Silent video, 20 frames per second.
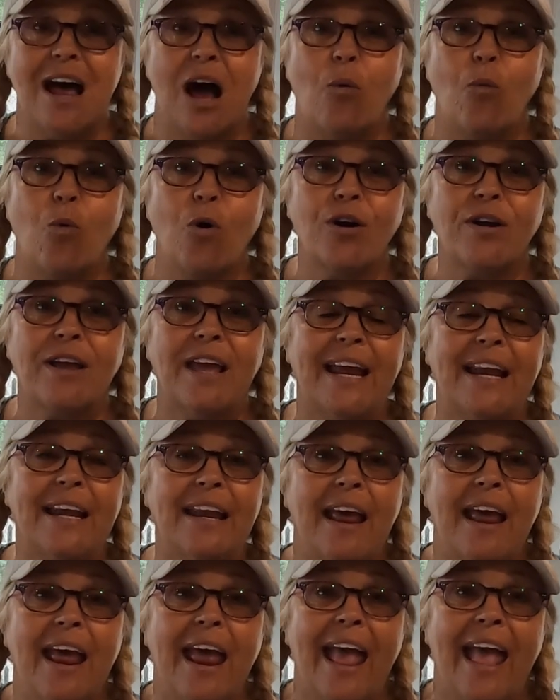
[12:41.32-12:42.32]
not
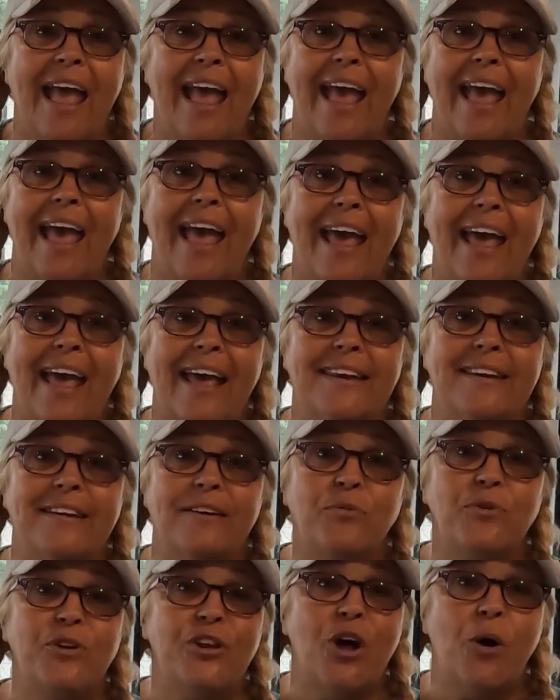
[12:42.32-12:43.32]
working.
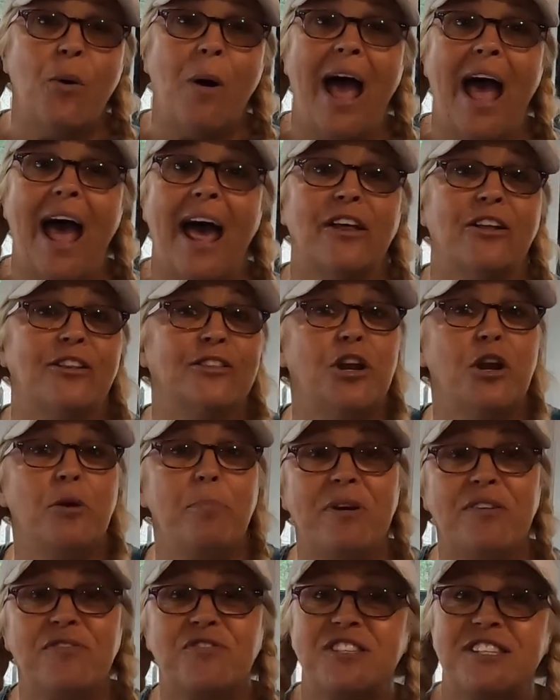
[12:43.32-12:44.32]
And, you know, I had a little
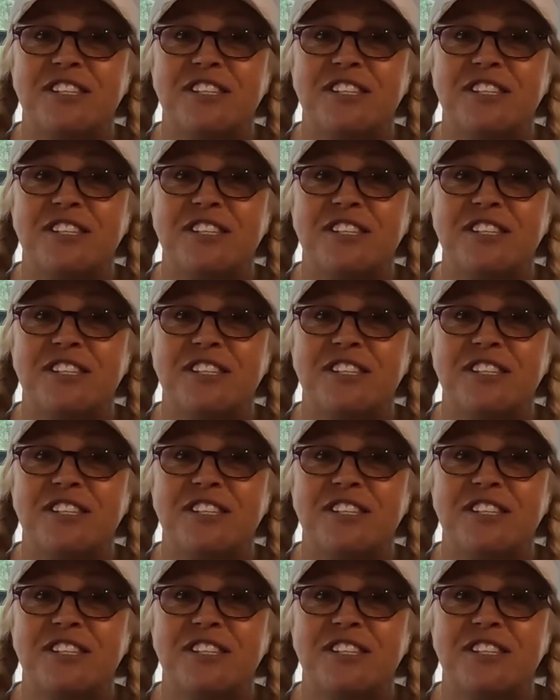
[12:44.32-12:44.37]
bit of